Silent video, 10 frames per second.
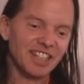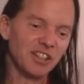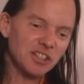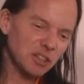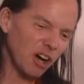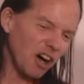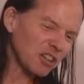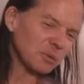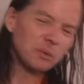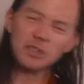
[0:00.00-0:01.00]
And those are
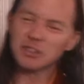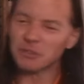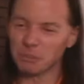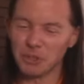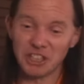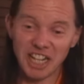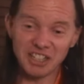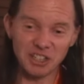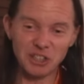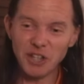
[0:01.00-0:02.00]
all the words for Buddha
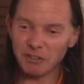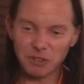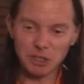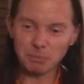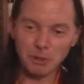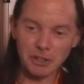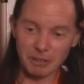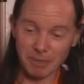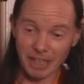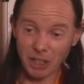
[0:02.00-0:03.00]
nature, and you have to explore
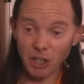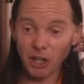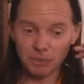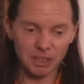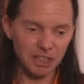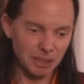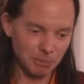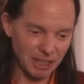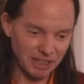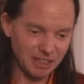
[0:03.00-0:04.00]
them. Like, go home and think
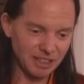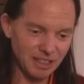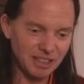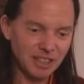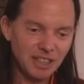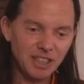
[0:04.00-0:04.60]
about it, you know?